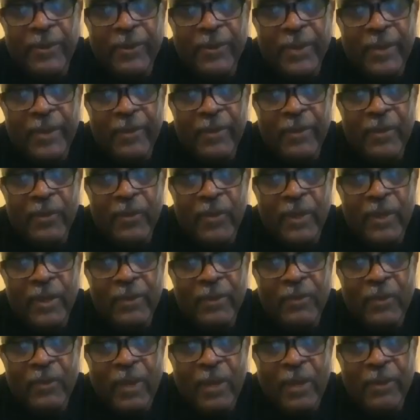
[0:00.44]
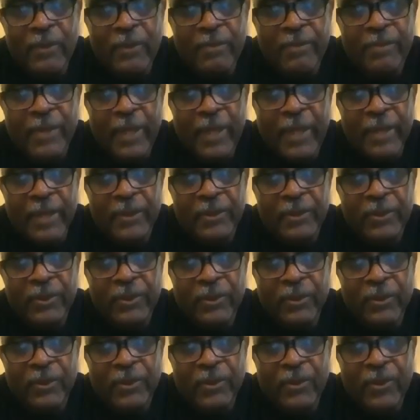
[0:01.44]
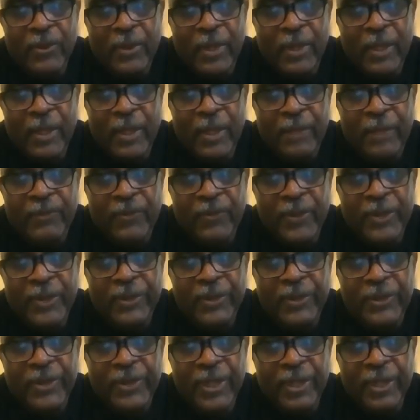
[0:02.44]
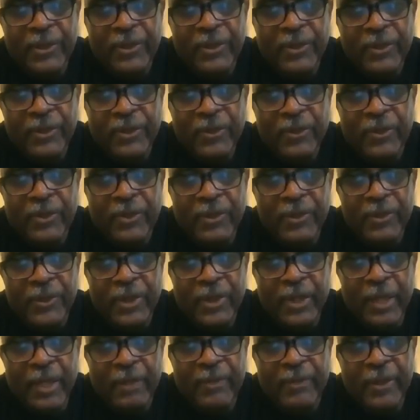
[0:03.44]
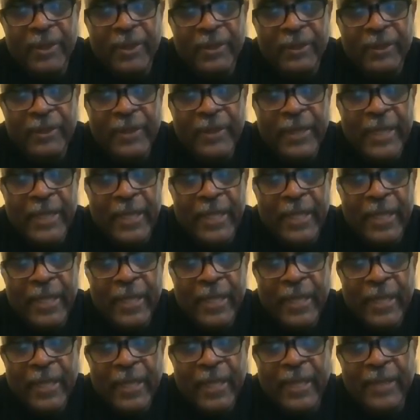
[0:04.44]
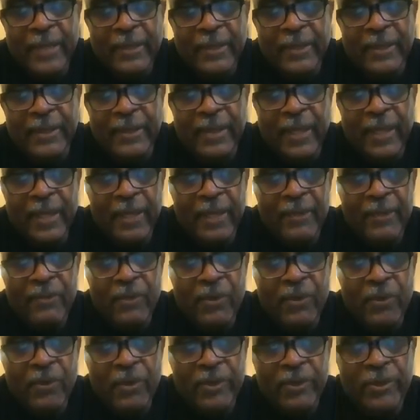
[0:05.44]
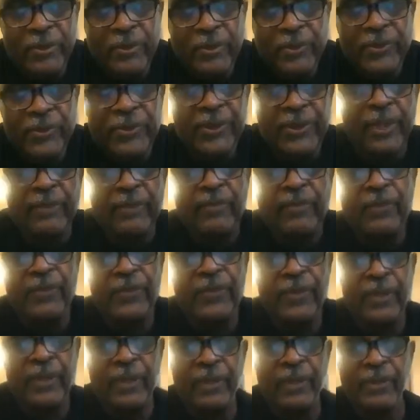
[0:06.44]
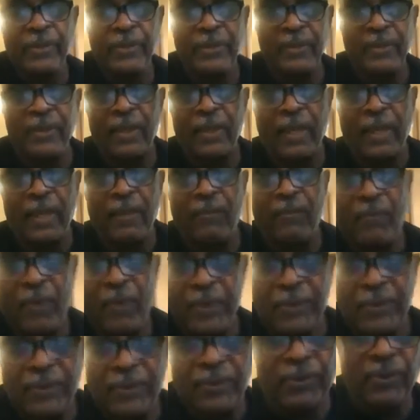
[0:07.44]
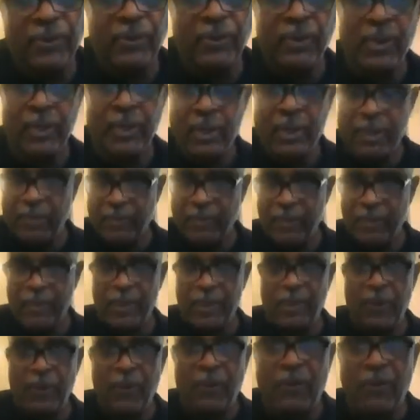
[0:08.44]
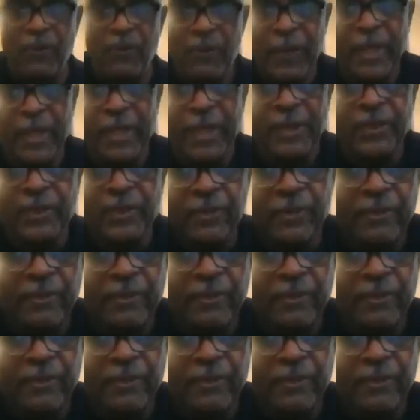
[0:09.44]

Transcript: everyone. Welcome back to our presentation on Kemet. And today we're going to do several things. We're going to go into the